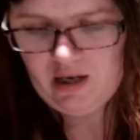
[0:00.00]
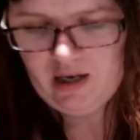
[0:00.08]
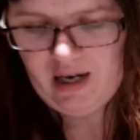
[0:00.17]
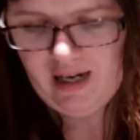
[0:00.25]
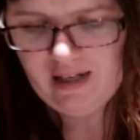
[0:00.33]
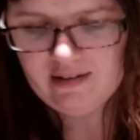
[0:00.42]

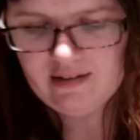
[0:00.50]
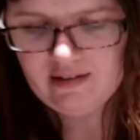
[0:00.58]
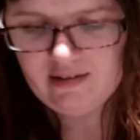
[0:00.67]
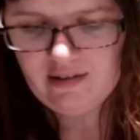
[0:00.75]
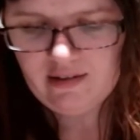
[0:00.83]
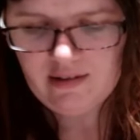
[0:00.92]

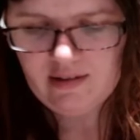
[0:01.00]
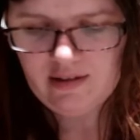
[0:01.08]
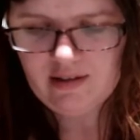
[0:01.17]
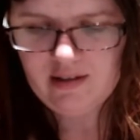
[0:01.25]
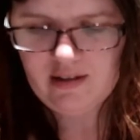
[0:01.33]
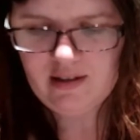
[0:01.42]
it's
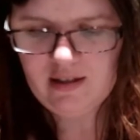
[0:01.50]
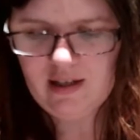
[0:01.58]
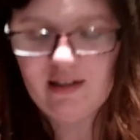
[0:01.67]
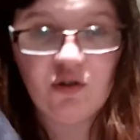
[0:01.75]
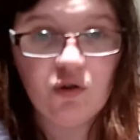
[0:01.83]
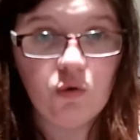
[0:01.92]

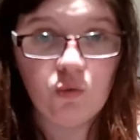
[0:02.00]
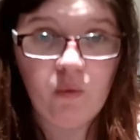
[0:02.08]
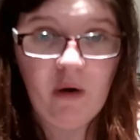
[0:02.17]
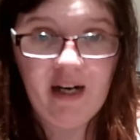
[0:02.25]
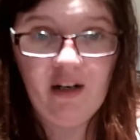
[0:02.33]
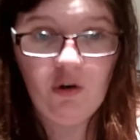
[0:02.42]
It's
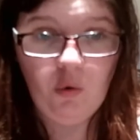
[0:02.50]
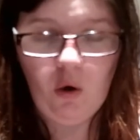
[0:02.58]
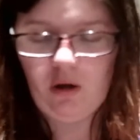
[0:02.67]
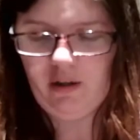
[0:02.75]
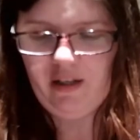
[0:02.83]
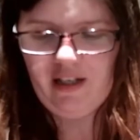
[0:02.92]
great
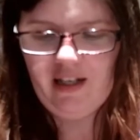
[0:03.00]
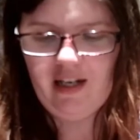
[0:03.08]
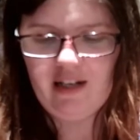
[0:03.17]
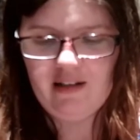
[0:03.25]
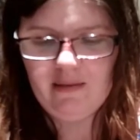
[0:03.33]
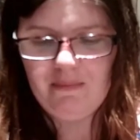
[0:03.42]
quality.
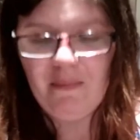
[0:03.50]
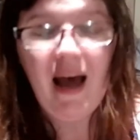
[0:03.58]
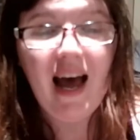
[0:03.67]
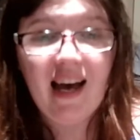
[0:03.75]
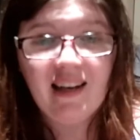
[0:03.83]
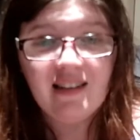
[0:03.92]
It's
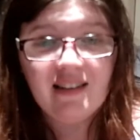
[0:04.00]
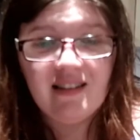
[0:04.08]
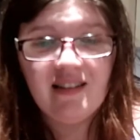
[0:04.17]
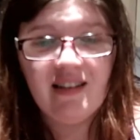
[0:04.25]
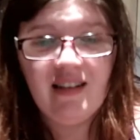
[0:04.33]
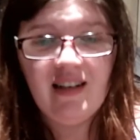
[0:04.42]

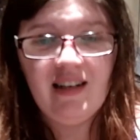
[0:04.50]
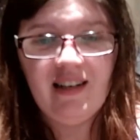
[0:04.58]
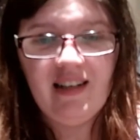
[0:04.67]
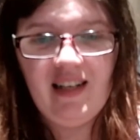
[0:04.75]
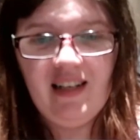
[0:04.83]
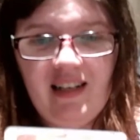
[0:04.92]
matte.
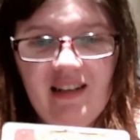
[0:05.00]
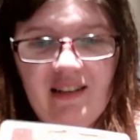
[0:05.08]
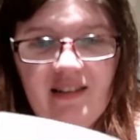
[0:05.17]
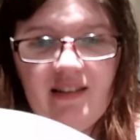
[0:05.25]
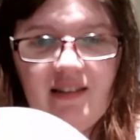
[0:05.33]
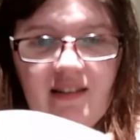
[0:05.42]
It
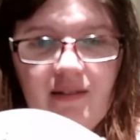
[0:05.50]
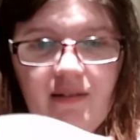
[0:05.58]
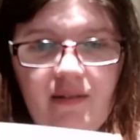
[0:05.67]
is